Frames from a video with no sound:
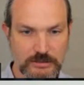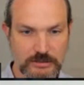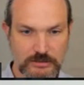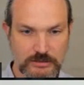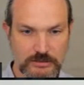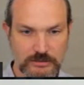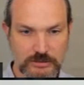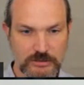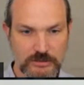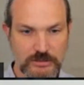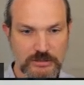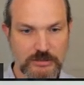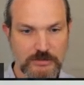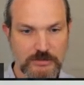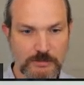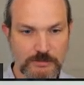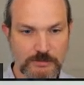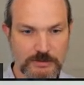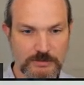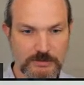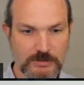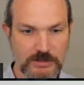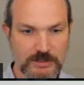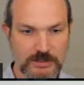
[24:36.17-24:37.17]
That should come
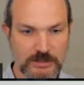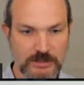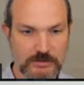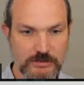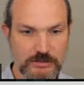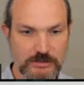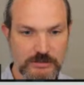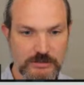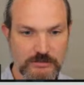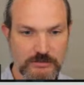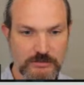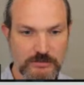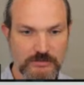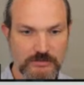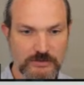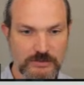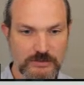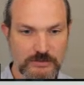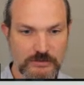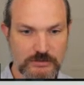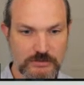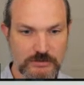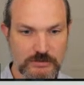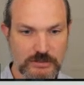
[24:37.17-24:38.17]
up in a minute or two, and
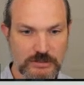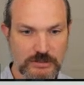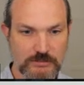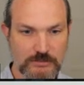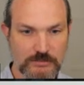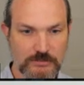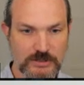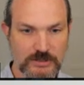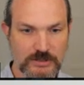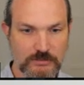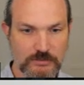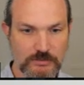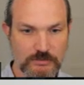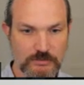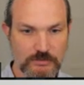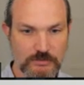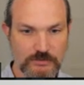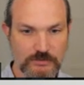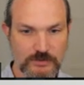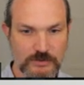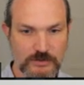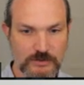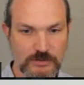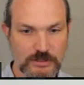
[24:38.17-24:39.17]
if I screwed it up, then we
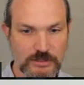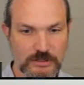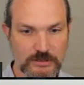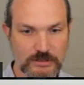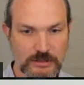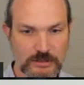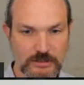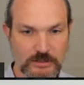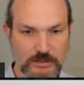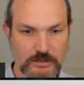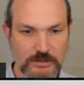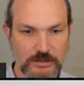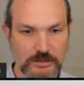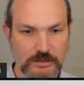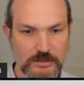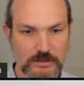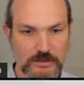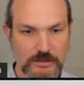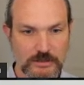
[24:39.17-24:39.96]
will figure it out later.